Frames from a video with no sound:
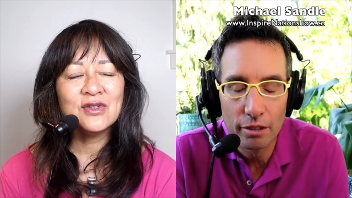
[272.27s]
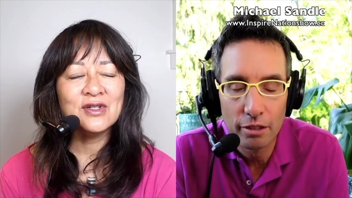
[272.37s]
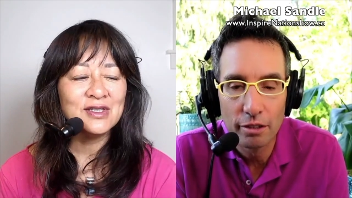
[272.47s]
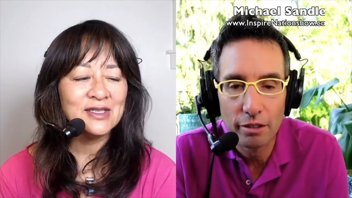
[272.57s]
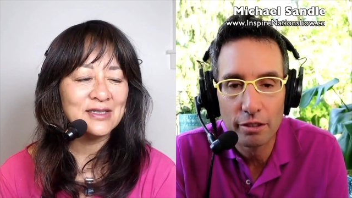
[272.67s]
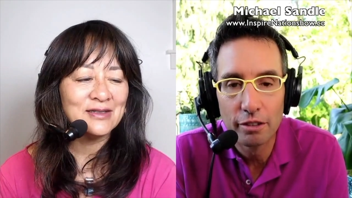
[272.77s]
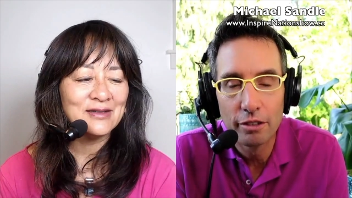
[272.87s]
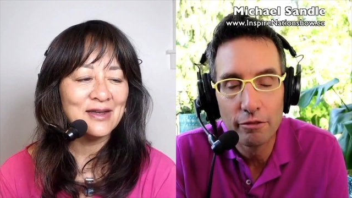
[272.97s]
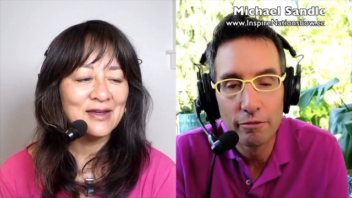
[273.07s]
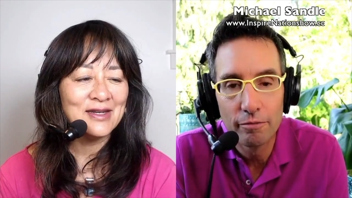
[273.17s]
Speaker 1: is the
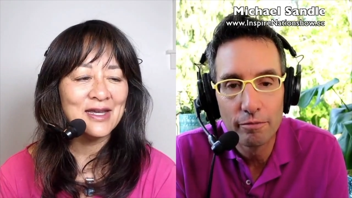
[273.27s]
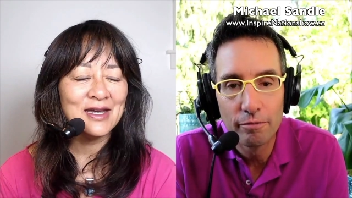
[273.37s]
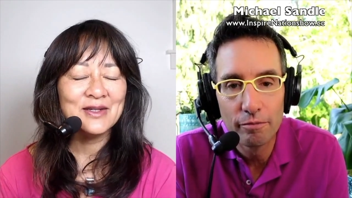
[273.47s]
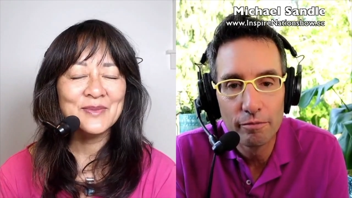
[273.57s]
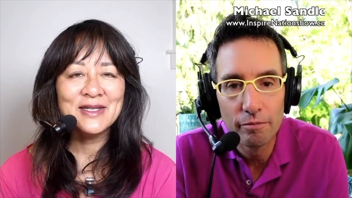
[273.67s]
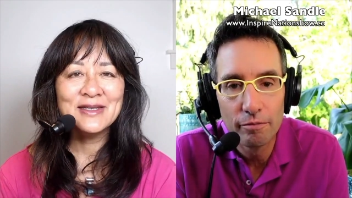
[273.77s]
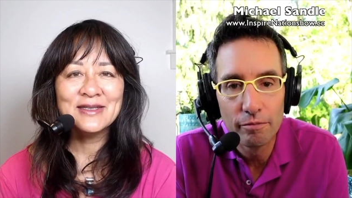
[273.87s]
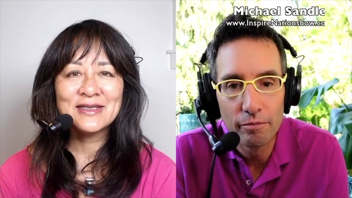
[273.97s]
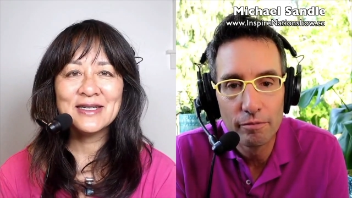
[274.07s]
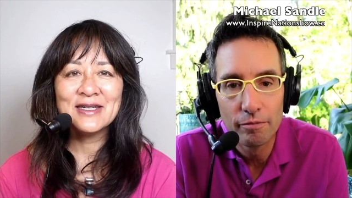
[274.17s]
anatomy the
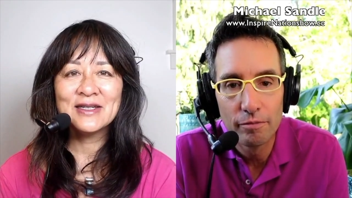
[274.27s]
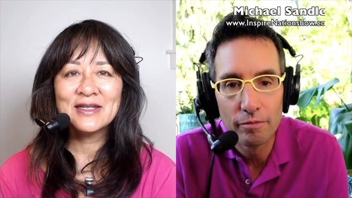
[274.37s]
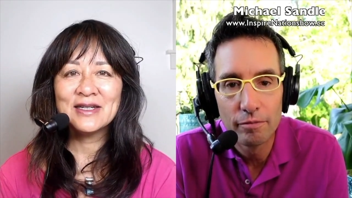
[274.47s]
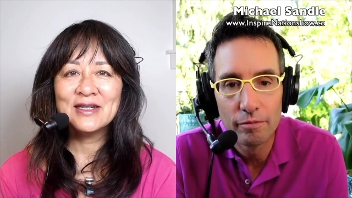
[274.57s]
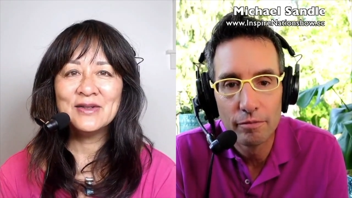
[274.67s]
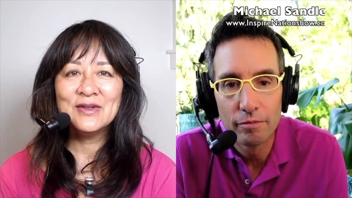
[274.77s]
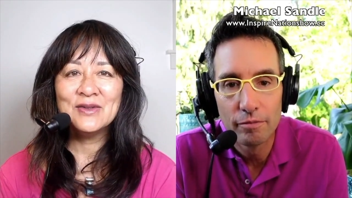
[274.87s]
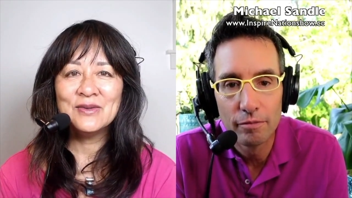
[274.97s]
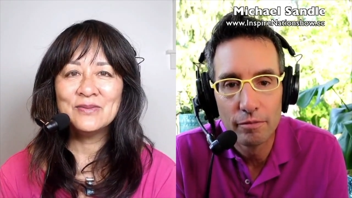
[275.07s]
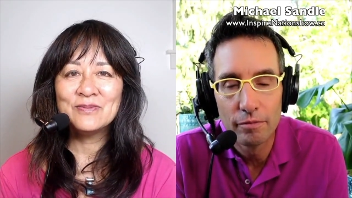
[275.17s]
same like how do
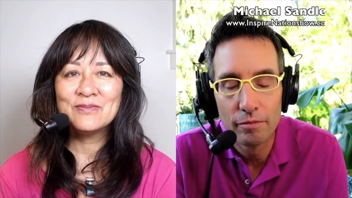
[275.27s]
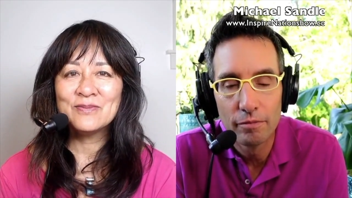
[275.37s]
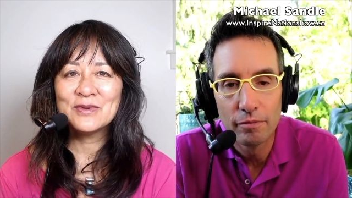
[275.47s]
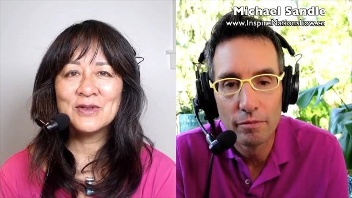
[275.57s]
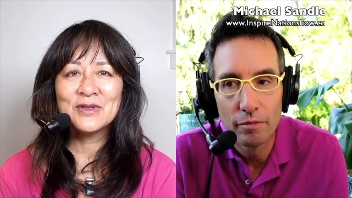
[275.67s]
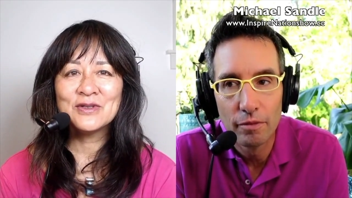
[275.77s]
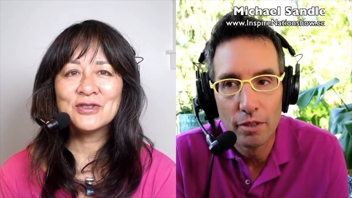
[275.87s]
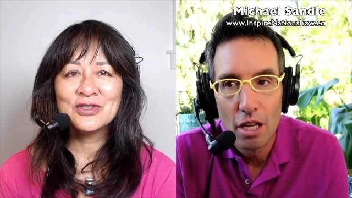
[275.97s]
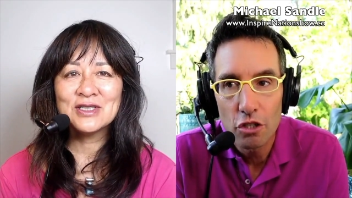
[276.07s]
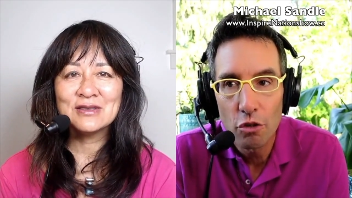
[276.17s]
you clear a
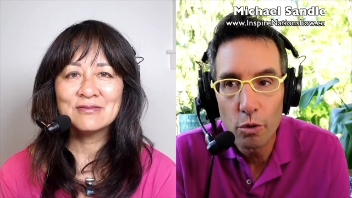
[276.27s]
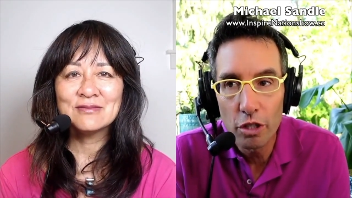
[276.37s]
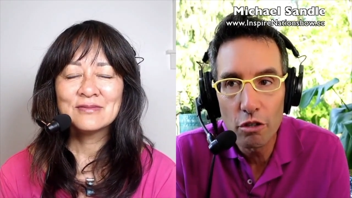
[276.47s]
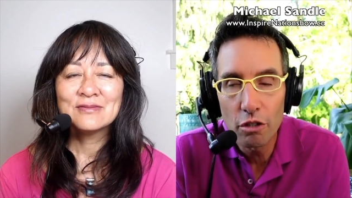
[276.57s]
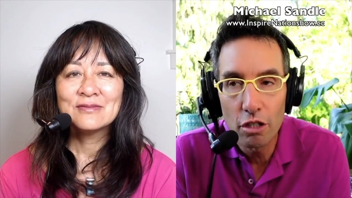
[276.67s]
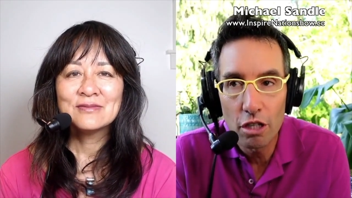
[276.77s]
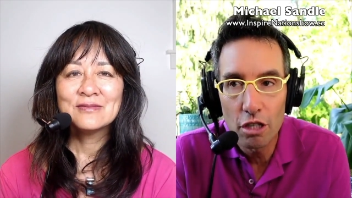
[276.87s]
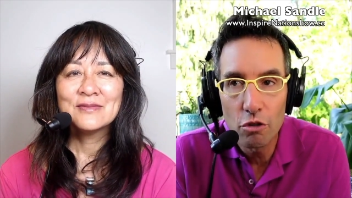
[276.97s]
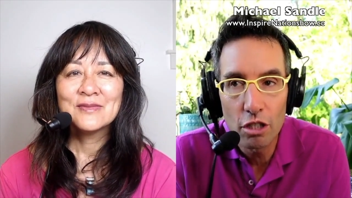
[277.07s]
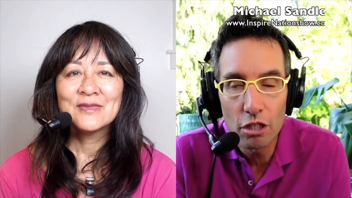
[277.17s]
chicken? So
Speaker 2: you
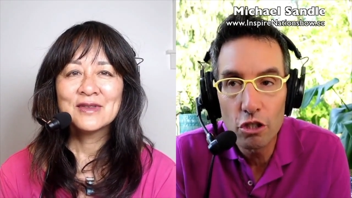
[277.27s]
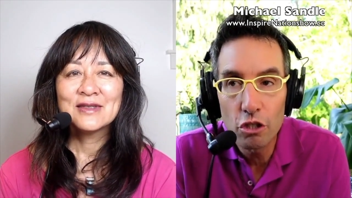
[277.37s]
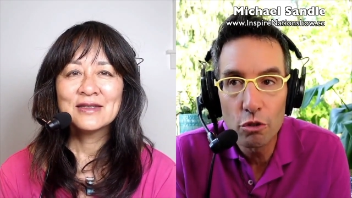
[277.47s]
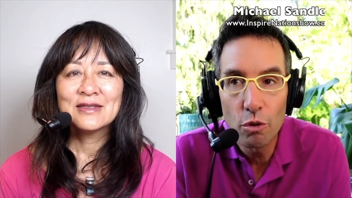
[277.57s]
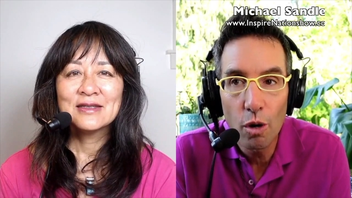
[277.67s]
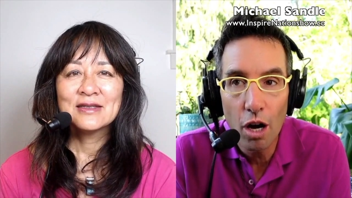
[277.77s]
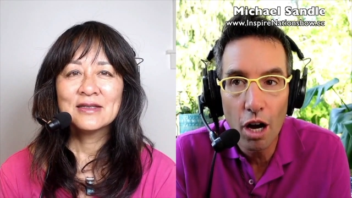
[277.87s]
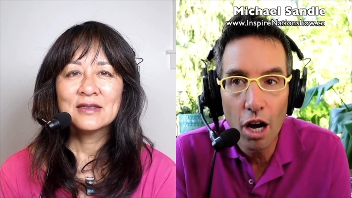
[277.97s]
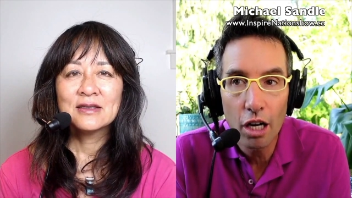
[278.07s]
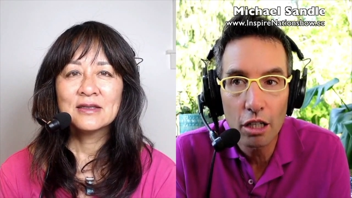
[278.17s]
you can do
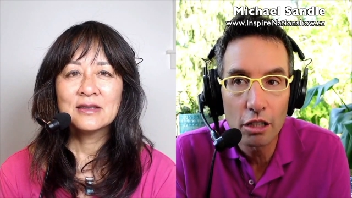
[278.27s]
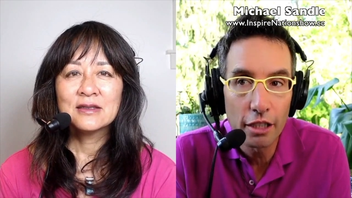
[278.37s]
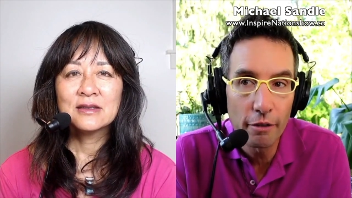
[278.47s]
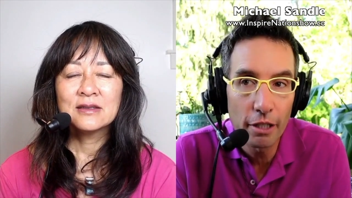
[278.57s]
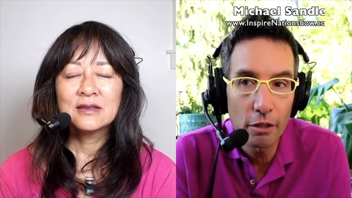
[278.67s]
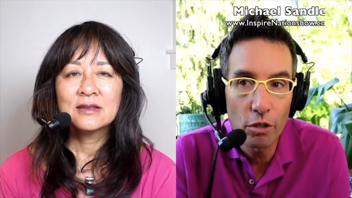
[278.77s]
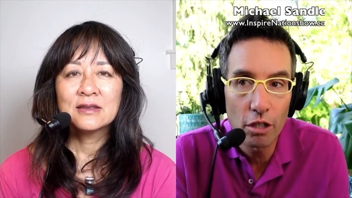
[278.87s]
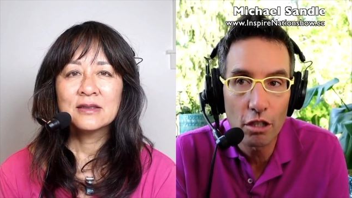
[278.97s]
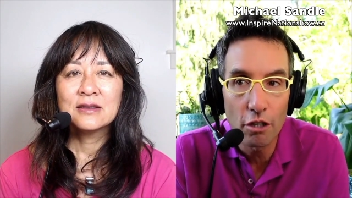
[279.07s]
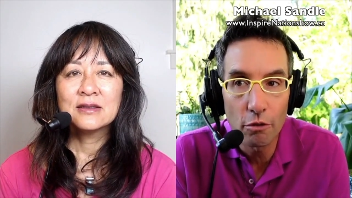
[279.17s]
uh, clearing
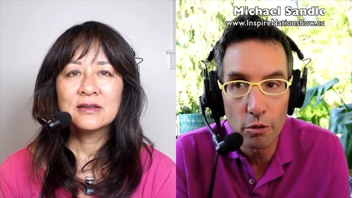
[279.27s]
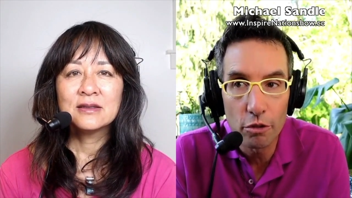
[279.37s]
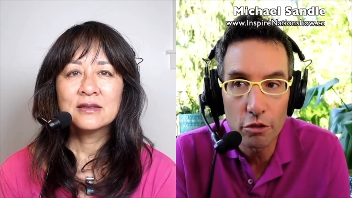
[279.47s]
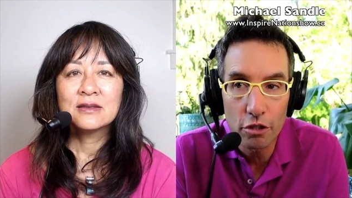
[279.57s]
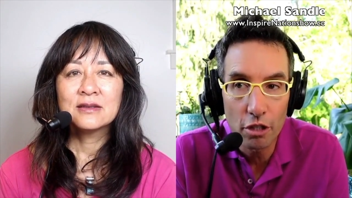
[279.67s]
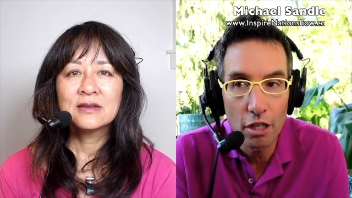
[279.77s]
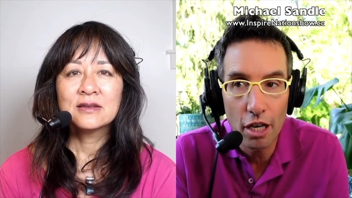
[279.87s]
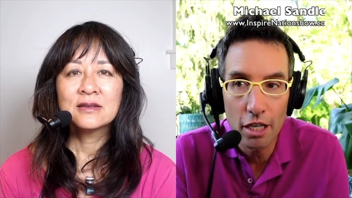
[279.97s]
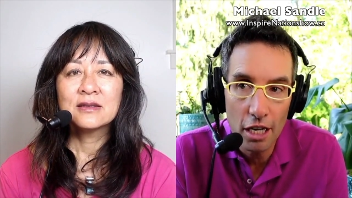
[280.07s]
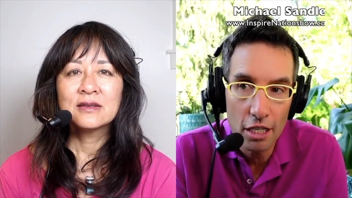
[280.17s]
work on a rooster,
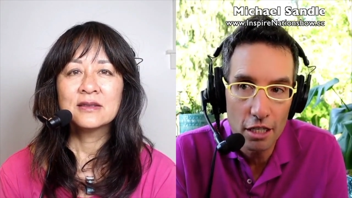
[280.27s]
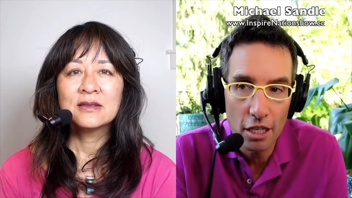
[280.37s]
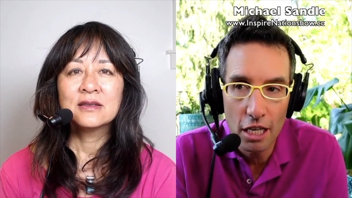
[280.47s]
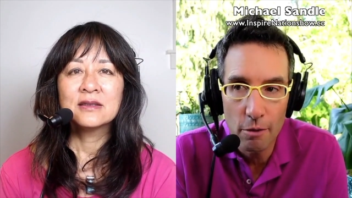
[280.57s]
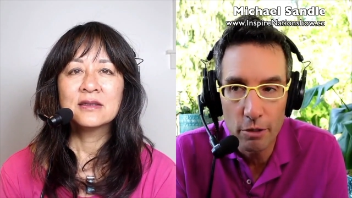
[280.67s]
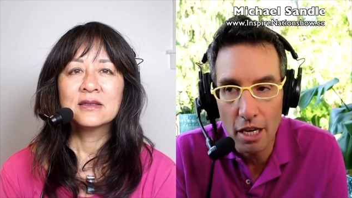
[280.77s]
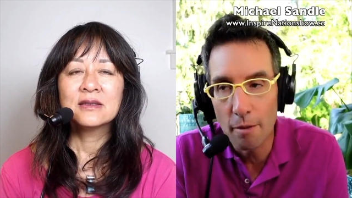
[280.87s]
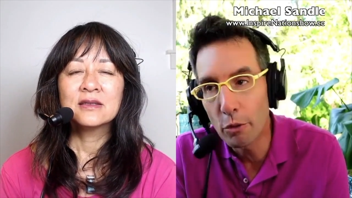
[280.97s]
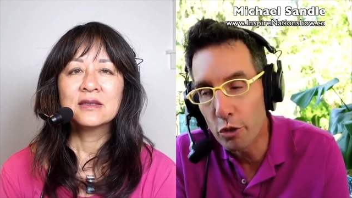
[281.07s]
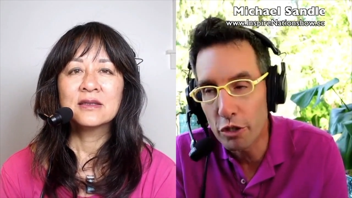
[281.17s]
and, and he would say,
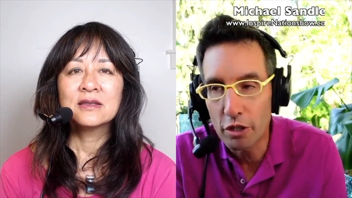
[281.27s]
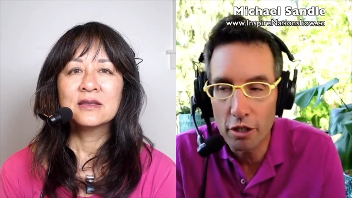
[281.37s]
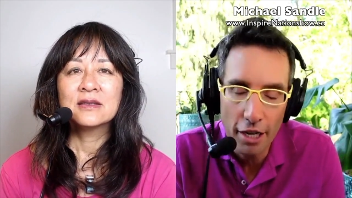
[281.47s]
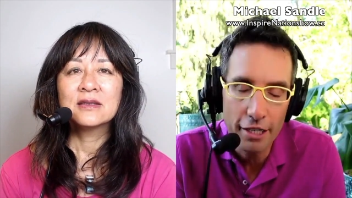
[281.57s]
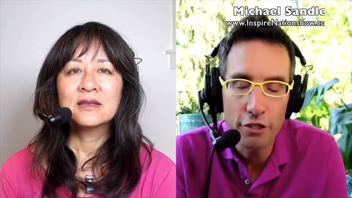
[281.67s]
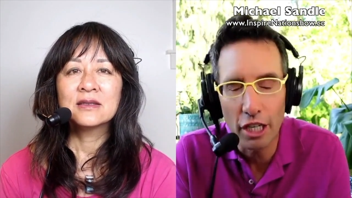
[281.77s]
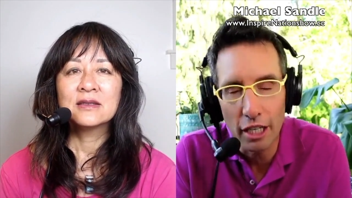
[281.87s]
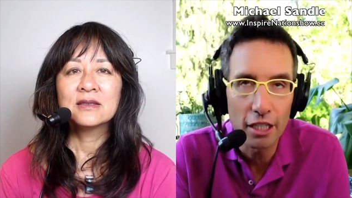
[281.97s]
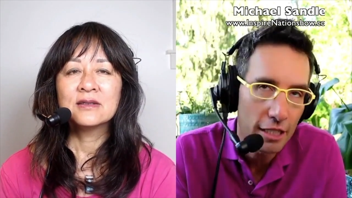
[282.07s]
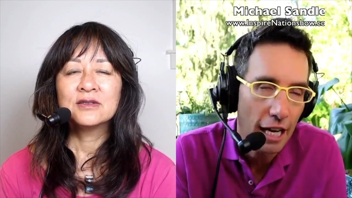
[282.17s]
"I'm a rooster, not a chicken." And technically,